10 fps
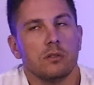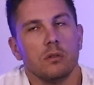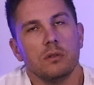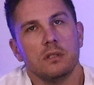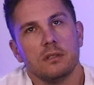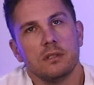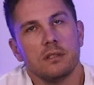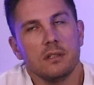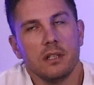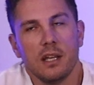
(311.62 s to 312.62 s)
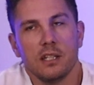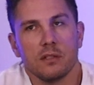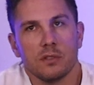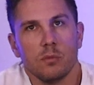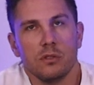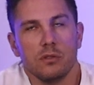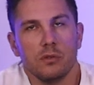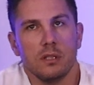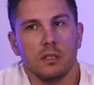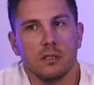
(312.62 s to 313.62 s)
So is this in the case of someone
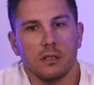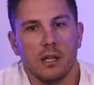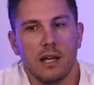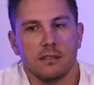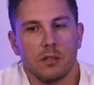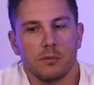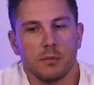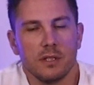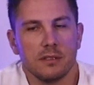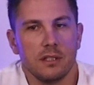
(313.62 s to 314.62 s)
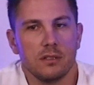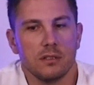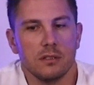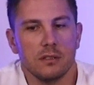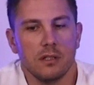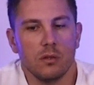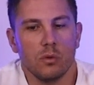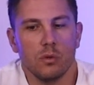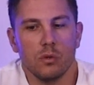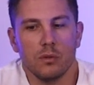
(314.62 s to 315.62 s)
doing ad set optimization
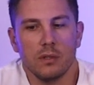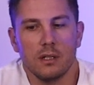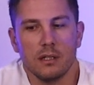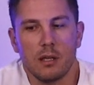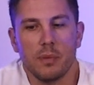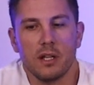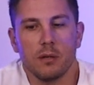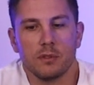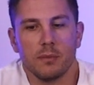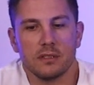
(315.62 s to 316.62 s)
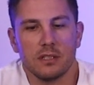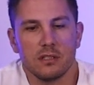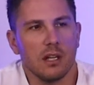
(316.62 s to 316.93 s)
or campaign optimization?